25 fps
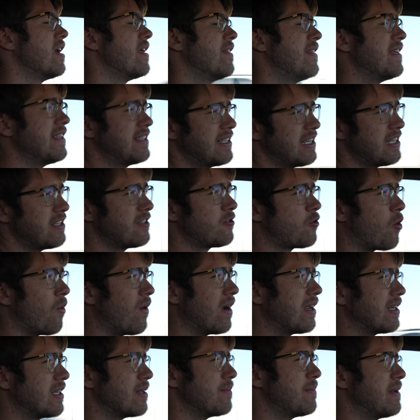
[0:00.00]
This is
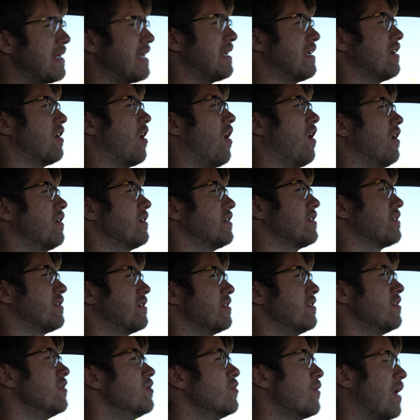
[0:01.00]
going to be Honda's
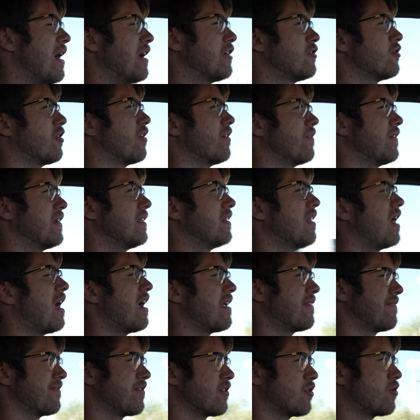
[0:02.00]
new HR-V
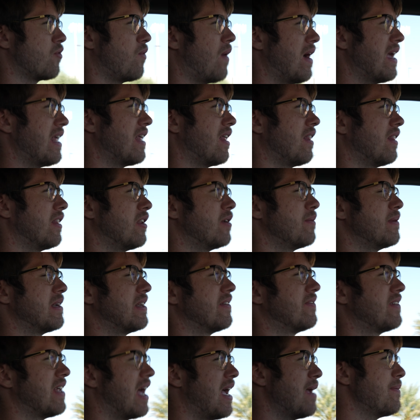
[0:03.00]
line for quite a little bit
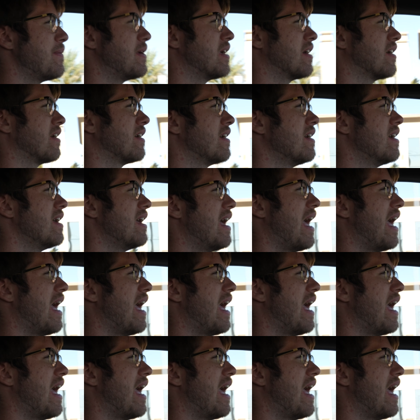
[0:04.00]
of time here,